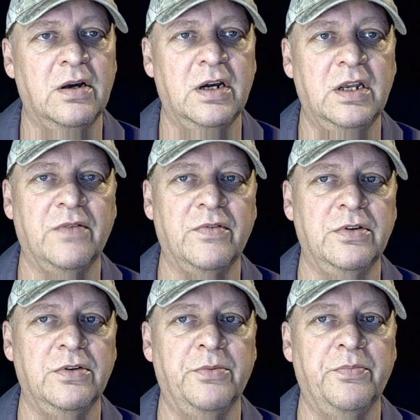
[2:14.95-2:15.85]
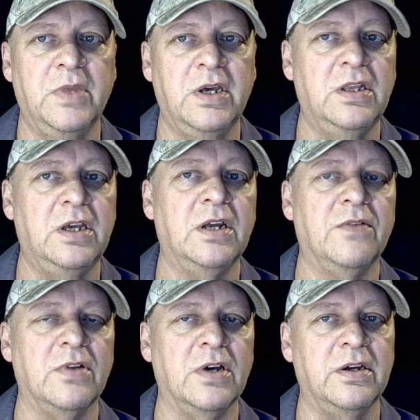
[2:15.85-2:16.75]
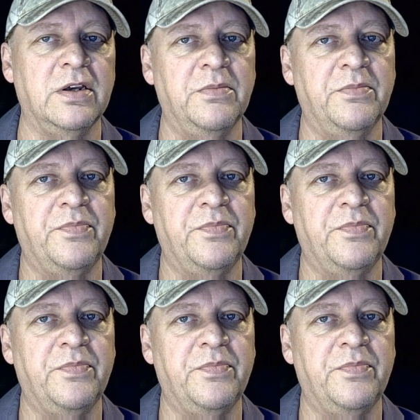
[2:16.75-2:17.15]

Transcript: I never do, and they never like it.